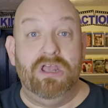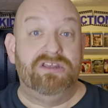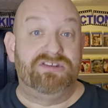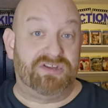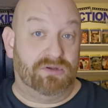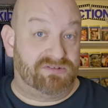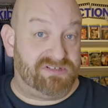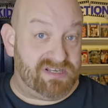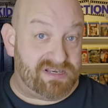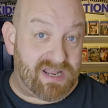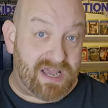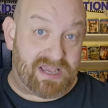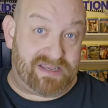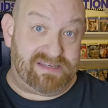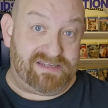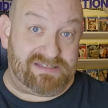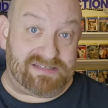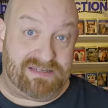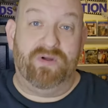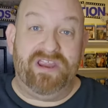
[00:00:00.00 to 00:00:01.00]
So
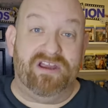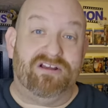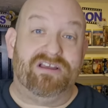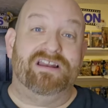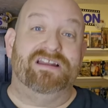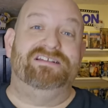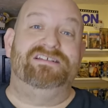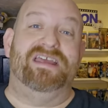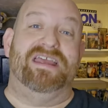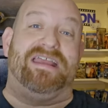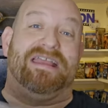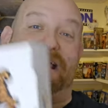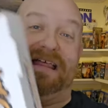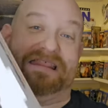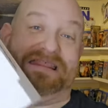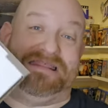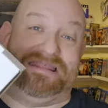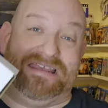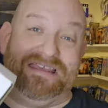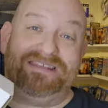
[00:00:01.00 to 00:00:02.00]
tonight, we are going to take
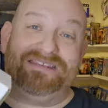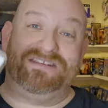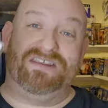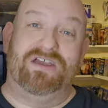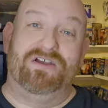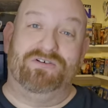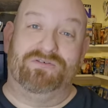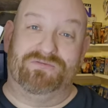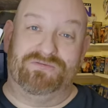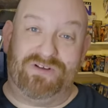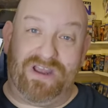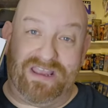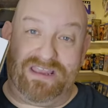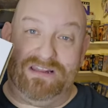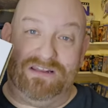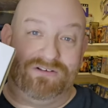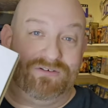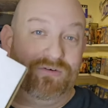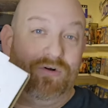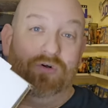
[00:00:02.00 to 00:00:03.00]
this
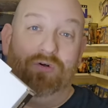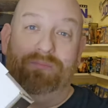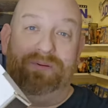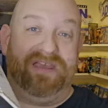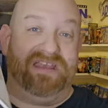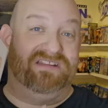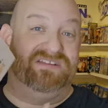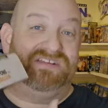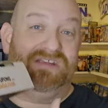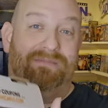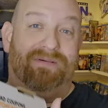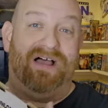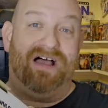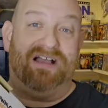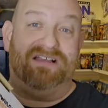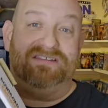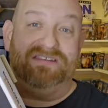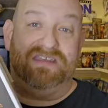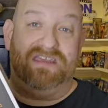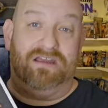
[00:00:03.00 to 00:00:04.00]
regular old pizza
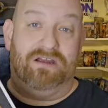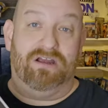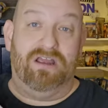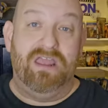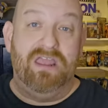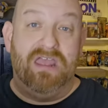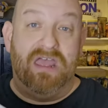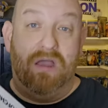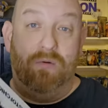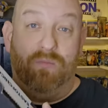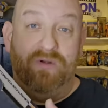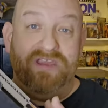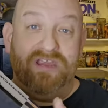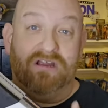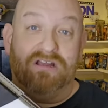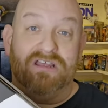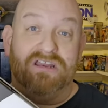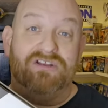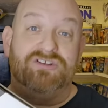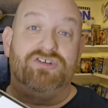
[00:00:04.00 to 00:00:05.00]
box here, and we are
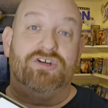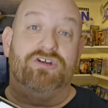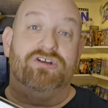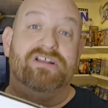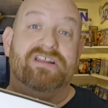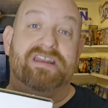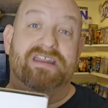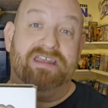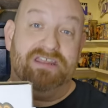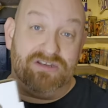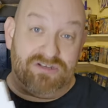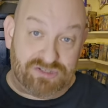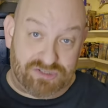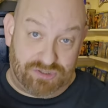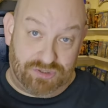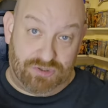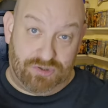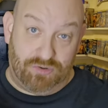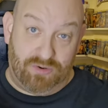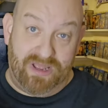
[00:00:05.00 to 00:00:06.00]
going to turn it
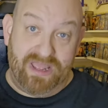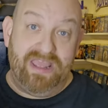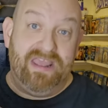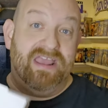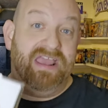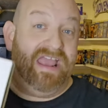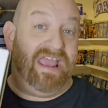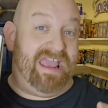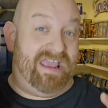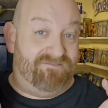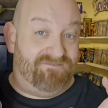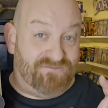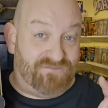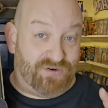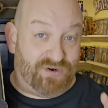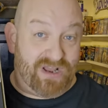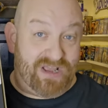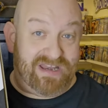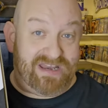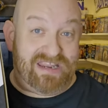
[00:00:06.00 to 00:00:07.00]
into a
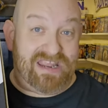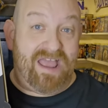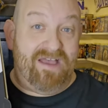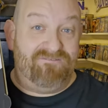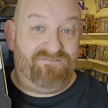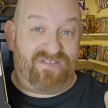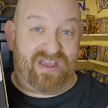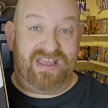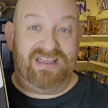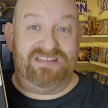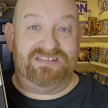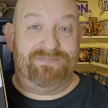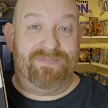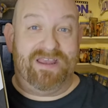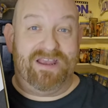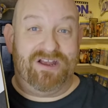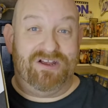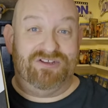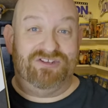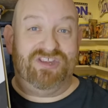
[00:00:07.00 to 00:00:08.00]
Freddy
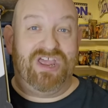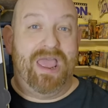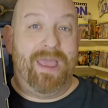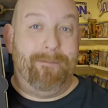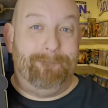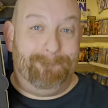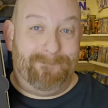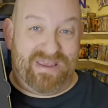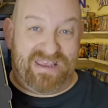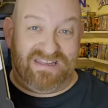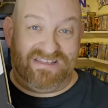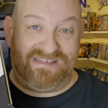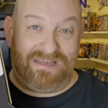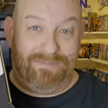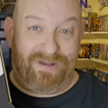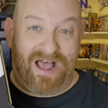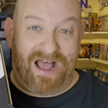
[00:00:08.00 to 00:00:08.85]
Fazbear's pizza